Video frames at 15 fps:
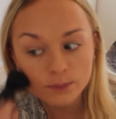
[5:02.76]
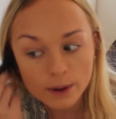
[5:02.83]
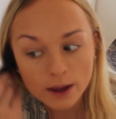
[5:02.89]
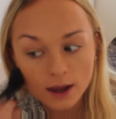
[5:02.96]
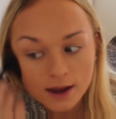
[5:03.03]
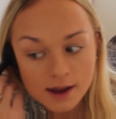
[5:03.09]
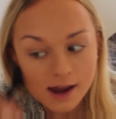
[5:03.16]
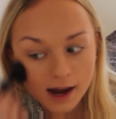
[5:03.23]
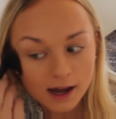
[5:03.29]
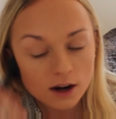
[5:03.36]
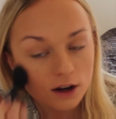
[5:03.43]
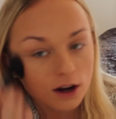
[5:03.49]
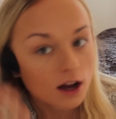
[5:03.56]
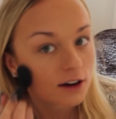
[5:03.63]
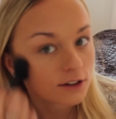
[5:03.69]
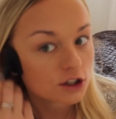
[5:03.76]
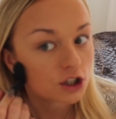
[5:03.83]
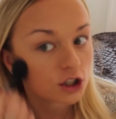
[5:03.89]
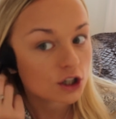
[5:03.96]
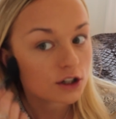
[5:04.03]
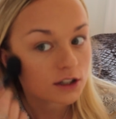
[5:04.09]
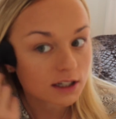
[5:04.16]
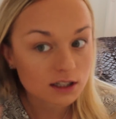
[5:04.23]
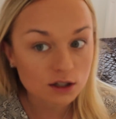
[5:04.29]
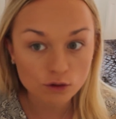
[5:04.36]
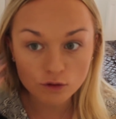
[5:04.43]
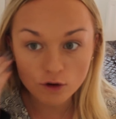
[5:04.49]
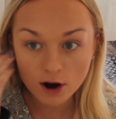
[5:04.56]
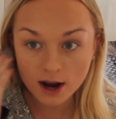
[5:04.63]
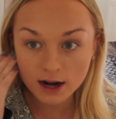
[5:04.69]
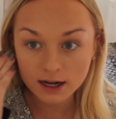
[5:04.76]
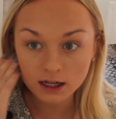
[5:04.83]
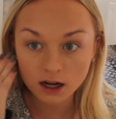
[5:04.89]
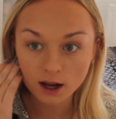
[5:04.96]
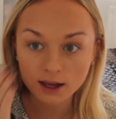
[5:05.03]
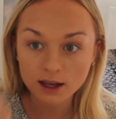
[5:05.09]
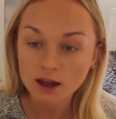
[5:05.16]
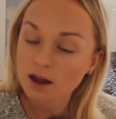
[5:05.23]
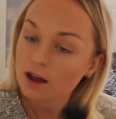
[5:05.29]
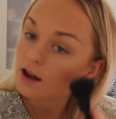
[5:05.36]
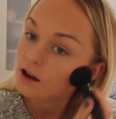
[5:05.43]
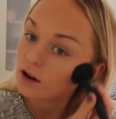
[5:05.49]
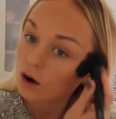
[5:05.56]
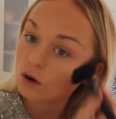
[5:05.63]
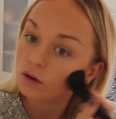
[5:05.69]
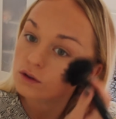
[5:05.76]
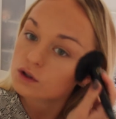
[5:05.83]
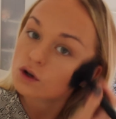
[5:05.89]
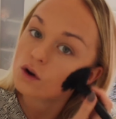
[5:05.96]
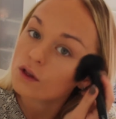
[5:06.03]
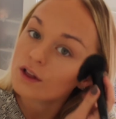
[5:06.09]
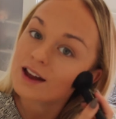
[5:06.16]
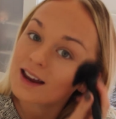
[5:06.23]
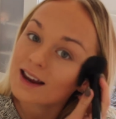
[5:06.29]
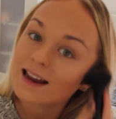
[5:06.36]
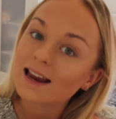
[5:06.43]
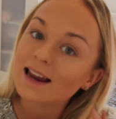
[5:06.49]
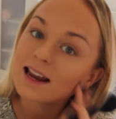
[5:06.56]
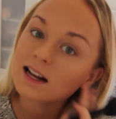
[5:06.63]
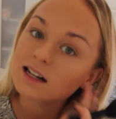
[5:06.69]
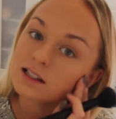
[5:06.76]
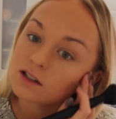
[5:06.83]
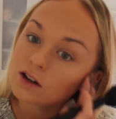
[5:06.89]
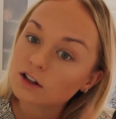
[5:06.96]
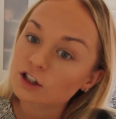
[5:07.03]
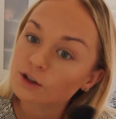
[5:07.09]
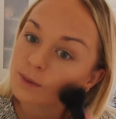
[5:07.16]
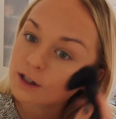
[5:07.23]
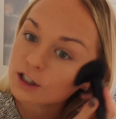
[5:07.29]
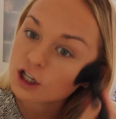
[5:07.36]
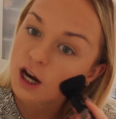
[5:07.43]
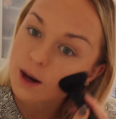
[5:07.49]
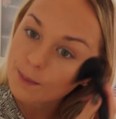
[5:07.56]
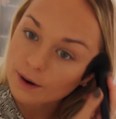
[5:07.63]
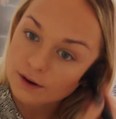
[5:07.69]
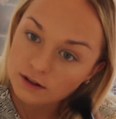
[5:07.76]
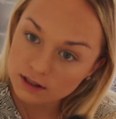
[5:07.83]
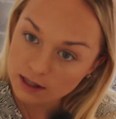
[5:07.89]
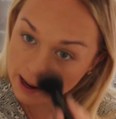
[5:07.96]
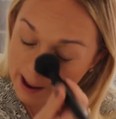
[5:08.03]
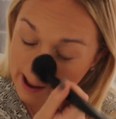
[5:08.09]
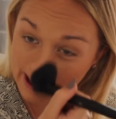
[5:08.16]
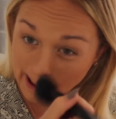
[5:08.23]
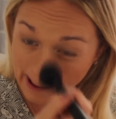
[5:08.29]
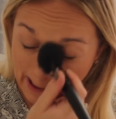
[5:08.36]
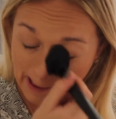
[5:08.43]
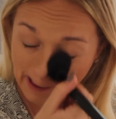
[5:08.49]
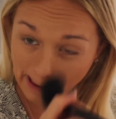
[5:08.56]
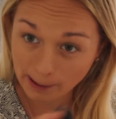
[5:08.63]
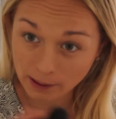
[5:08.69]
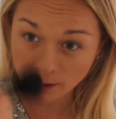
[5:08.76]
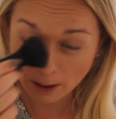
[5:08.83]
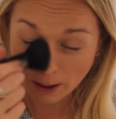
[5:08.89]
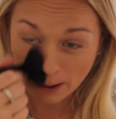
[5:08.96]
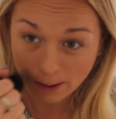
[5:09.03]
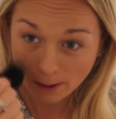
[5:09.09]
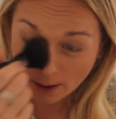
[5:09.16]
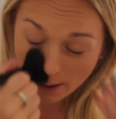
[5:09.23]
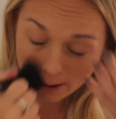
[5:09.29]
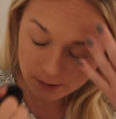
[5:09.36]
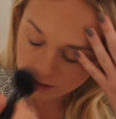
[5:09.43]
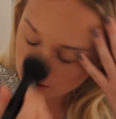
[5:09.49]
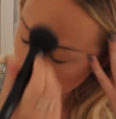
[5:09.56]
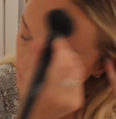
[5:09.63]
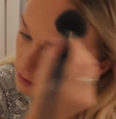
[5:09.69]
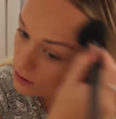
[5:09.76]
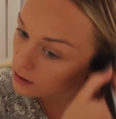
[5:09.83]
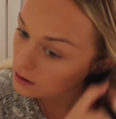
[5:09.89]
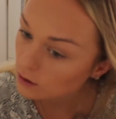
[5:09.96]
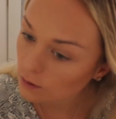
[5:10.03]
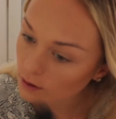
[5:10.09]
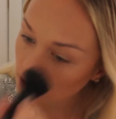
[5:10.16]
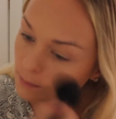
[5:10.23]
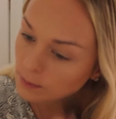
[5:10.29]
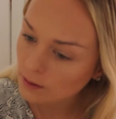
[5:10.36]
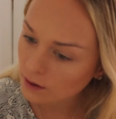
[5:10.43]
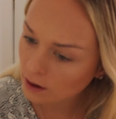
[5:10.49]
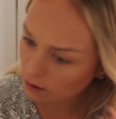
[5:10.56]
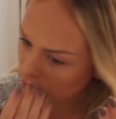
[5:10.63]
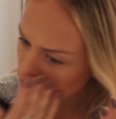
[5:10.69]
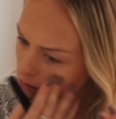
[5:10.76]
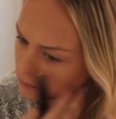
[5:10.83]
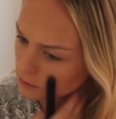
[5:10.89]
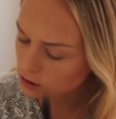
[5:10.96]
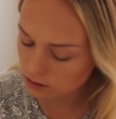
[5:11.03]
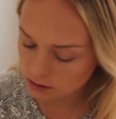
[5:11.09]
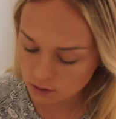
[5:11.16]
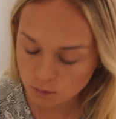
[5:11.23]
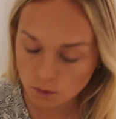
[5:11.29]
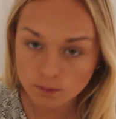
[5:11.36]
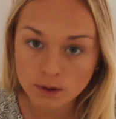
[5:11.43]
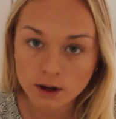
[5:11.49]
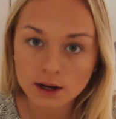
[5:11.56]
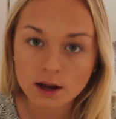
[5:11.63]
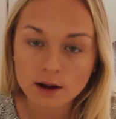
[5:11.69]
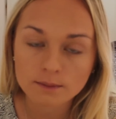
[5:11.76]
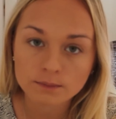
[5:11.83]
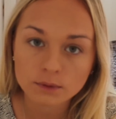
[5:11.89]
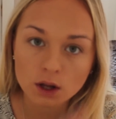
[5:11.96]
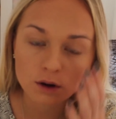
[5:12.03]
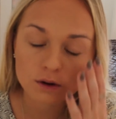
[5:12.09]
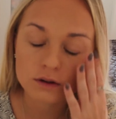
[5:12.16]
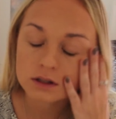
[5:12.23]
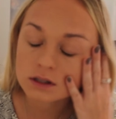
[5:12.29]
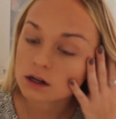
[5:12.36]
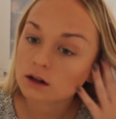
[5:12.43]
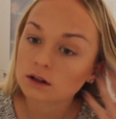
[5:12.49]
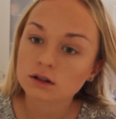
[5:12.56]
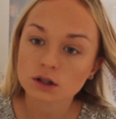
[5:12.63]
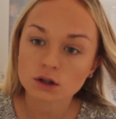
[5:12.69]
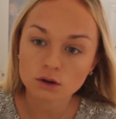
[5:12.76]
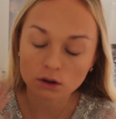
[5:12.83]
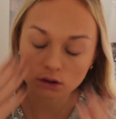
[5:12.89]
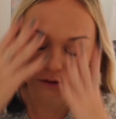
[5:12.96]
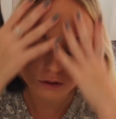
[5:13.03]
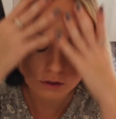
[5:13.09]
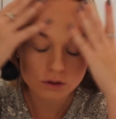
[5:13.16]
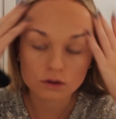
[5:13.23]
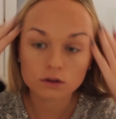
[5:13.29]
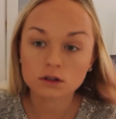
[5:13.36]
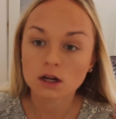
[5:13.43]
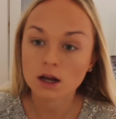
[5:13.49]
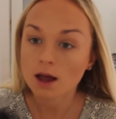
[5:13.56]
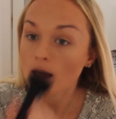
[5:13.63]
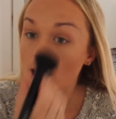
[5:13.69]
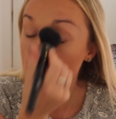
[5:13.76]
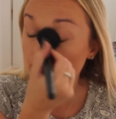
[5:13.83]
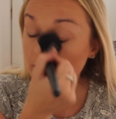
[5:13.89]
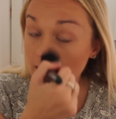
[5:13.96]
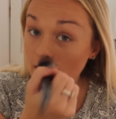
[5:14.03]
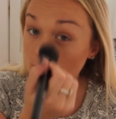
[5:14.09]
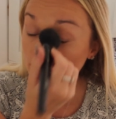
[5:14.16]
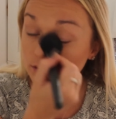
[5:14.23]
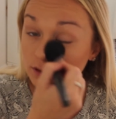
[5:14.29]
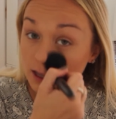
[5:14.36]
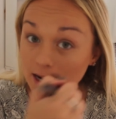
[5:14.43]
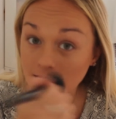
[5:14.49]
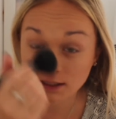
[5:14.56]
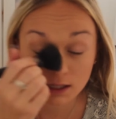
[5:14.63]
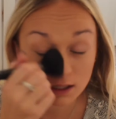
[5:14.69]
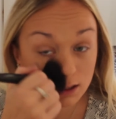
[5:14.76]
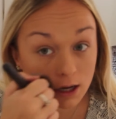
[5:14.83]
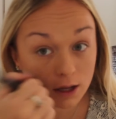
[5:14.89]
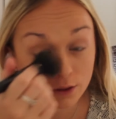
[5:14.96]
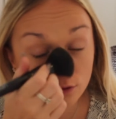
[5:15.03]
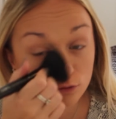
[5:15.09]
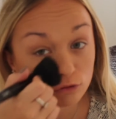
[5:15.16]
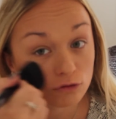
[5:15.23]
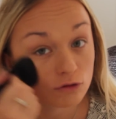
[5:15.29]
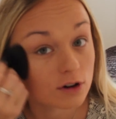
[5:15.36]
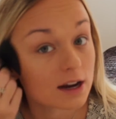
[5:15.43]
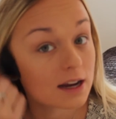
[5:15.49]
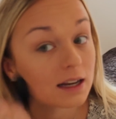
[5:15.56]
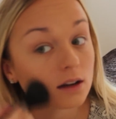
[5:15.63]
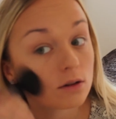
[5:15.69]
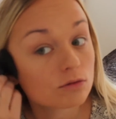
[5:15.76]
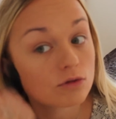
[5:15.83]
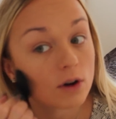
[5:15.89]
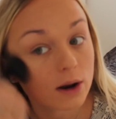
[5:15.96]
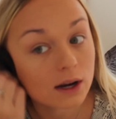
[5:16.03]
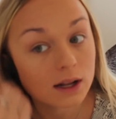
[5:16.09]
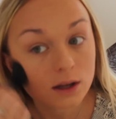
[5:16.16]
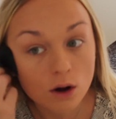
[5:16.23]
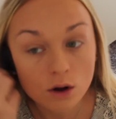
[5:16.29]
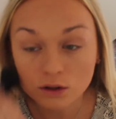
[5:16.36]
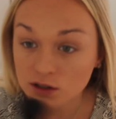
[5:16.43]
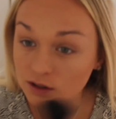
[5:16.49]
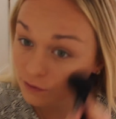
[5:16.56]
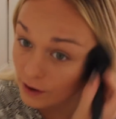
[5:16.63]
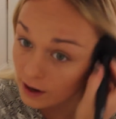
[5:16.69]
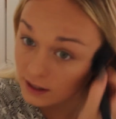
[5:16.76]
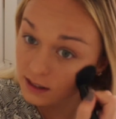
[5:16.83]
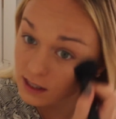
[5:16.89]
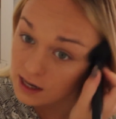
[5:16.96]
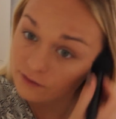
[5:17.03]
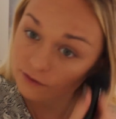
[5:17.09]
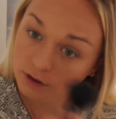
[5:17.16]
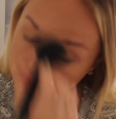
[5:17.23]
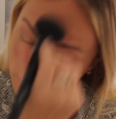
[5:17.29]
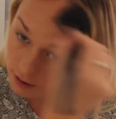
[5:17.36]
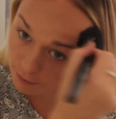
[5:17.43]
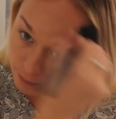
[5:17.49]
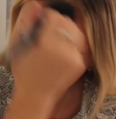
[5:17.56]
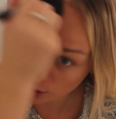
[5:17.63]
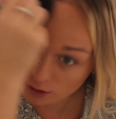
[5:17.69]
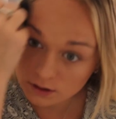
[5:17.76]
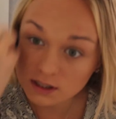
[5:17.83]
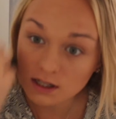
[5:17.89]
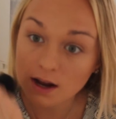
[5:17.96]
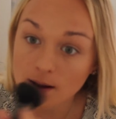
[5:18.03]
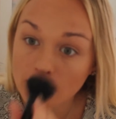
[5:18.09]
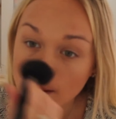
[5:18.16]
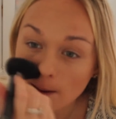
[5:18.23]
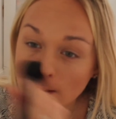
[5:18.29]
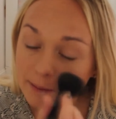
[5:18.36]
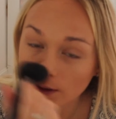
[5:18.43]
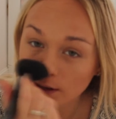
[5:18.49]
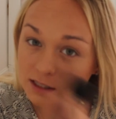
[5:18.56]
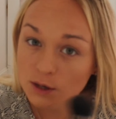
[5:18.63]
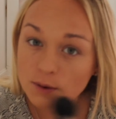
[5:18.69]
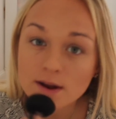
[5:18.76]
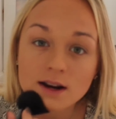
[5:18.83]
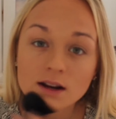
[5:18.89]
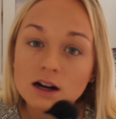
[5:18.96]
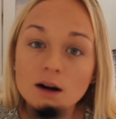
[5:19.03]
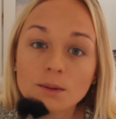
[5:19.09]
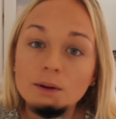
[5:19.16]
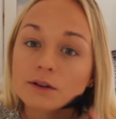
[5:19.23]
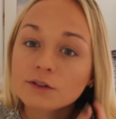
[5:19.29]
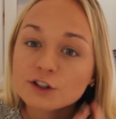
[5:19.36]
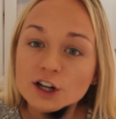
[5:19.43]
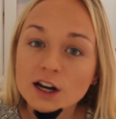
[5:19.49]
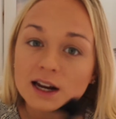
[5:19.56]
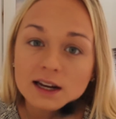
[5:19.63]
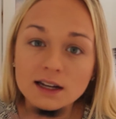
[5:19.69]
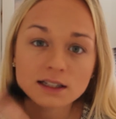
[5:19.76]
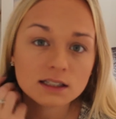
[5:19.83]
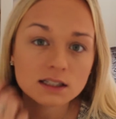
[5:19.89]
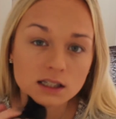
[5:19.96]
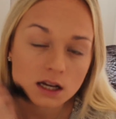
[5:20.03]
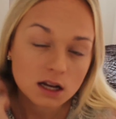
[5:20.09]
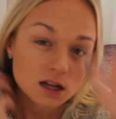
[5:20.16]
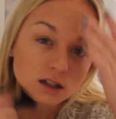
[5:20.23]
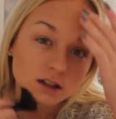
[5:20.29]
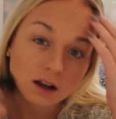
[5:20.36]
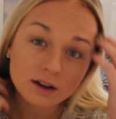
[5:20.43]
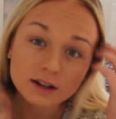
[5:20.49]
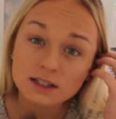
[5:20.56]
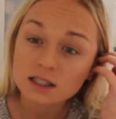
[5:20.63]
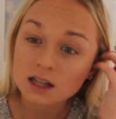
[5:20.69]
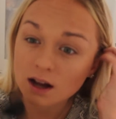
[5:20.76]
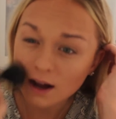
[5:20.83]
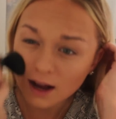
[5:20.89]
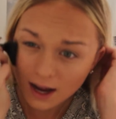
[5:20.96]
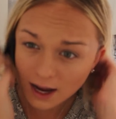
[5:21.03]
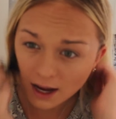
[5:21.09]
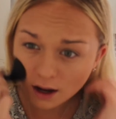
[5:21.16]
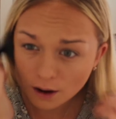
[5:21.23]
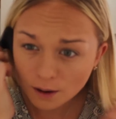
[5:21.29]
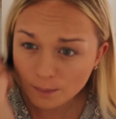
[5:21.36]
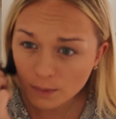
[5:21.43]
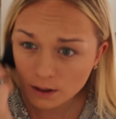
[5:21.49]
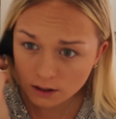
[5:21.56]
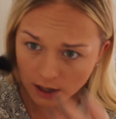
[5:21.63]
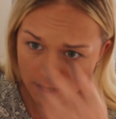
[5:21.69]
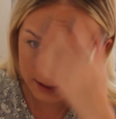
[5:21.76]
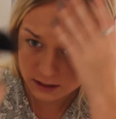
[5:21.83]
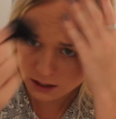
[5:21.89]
bit. And I kind of just use this to really like contour the insides of my cheekbones here. And then I'm just going to quickly blend that because I just don't want my nose to look too contoured. But yeah, that is another really, really cost effective kind of bronzer. They do it in a couple of shades, lighter and